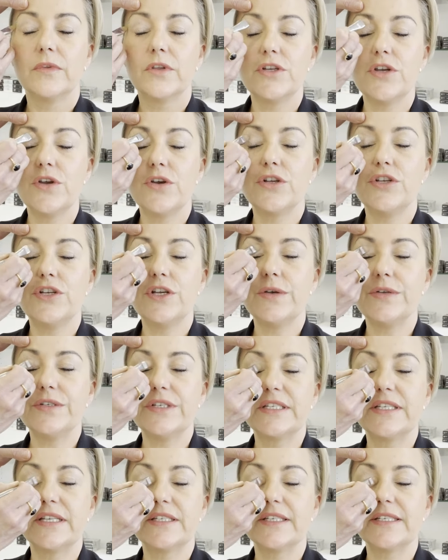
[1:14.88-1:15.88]
So you could use
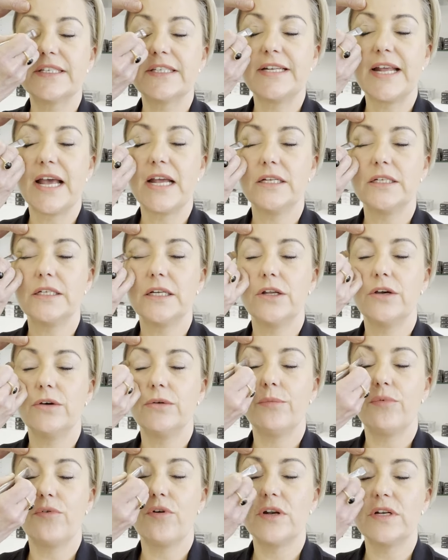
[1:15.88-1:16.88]
this as a
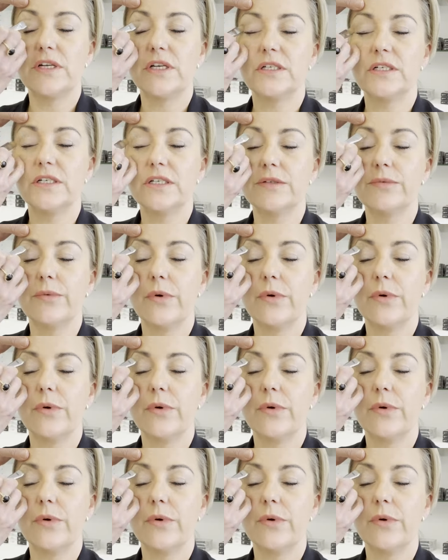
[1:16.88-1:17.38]
standalone product as well.